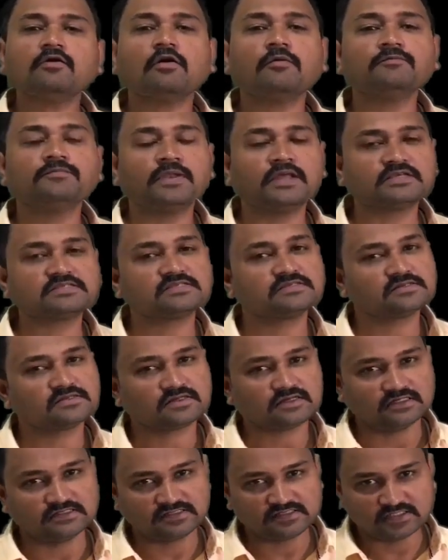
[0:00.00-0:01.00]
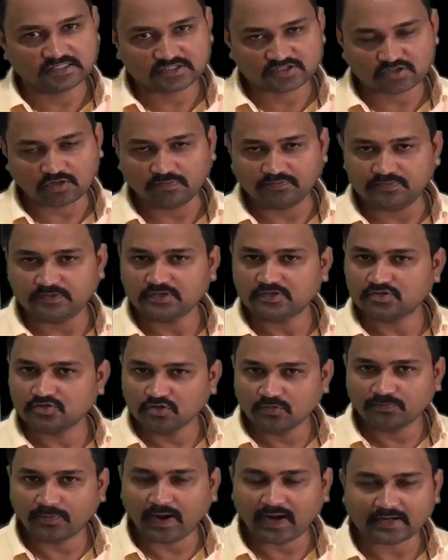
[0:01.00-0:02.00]
complex consists of the
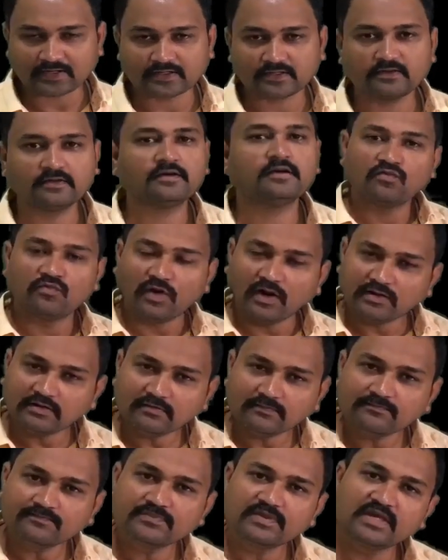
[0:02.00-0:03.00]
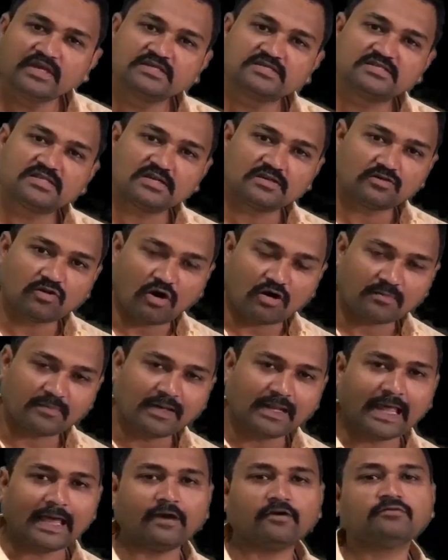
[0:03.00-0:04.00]
two parts. One is the
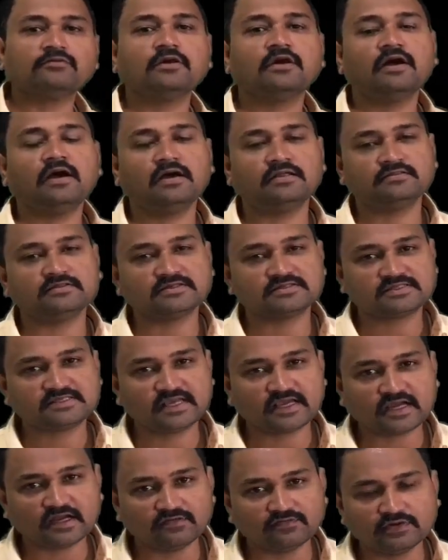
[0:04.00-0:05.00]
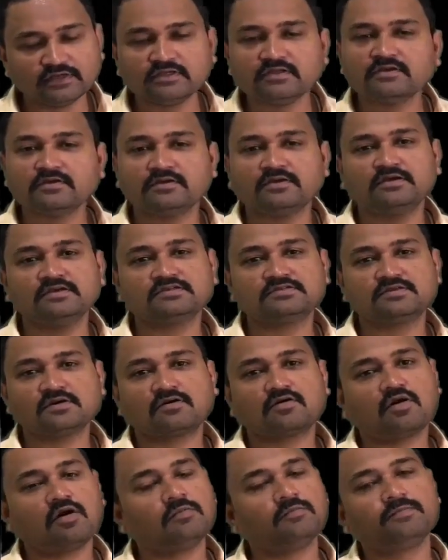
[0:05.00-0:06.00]
normal ion and the second one is the
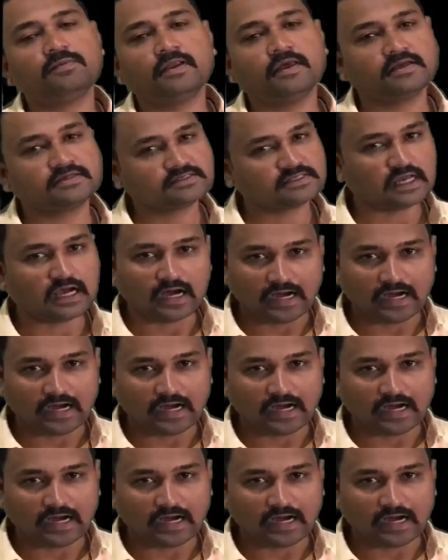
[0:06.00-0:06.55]
complex